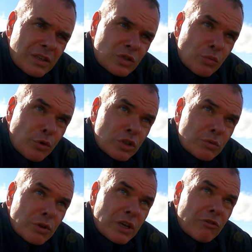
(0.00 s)
so
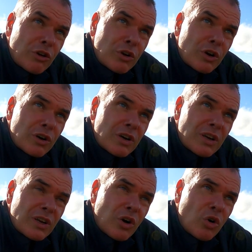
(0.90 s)
possibly a longer
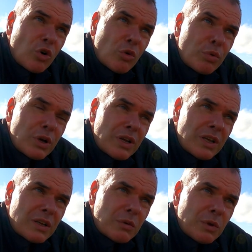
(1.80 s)
hop
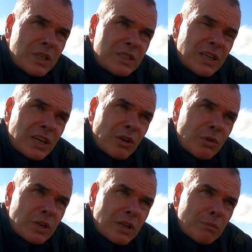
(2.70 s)
with this
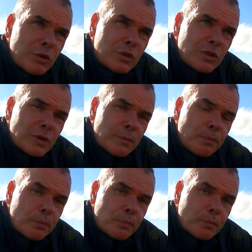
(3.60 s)
aerial than I'm used to.